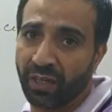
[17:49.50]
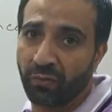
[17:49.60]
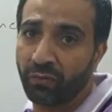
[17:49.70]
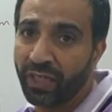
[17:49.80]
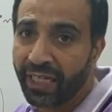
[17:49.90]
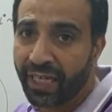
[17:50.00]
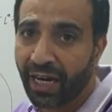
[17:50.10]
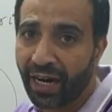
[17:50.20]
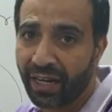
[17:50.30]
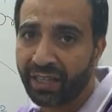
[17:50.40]
We
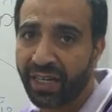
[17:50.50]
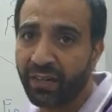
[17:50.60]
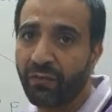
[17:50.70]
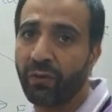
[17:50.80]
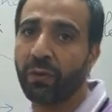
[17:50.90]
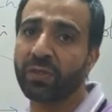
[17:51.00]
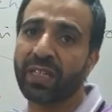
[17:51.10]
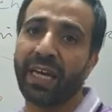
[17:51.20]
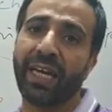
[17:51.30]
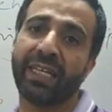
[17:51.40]
call that force
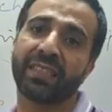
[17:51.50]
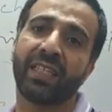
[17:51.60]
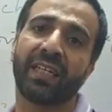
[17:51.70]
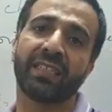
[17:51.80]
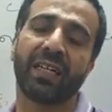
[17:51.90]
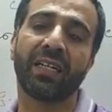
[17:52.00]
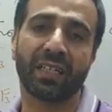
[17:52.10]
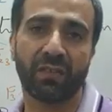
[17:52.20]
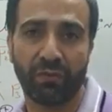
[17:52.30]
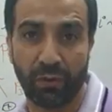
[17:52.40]
as the
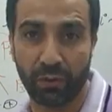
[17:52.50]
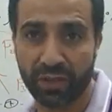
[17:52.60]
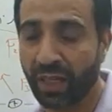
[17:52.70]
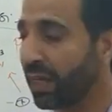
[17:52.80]
resultant force.